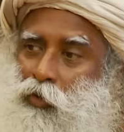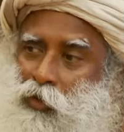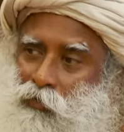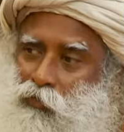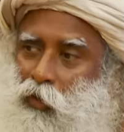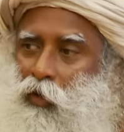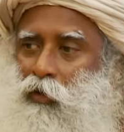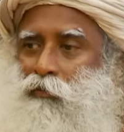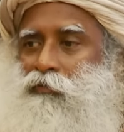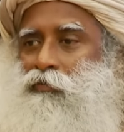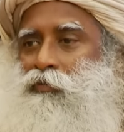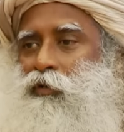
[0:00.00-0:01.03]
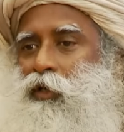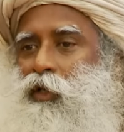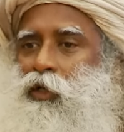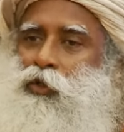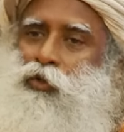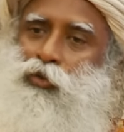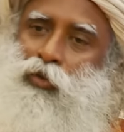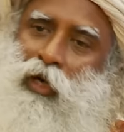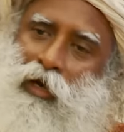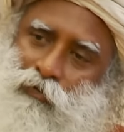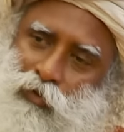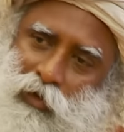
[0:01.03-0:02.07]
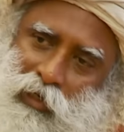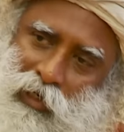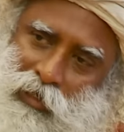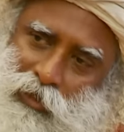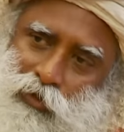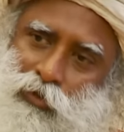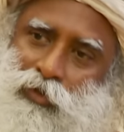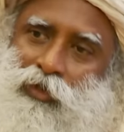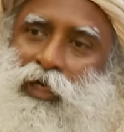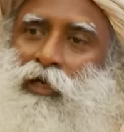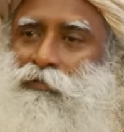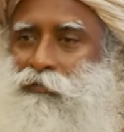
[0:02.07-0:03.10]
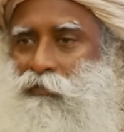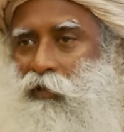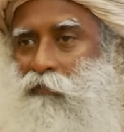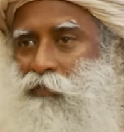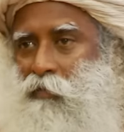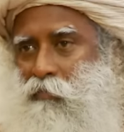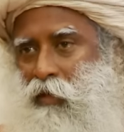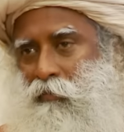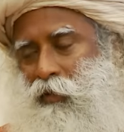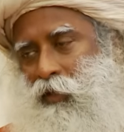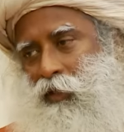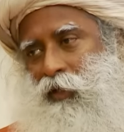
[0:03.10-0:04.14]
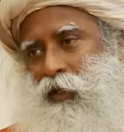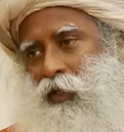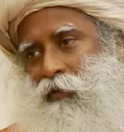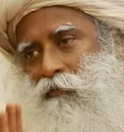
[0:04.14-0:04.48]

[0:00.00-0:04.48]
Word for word: to evolve, you have to cleanse yourself of the memory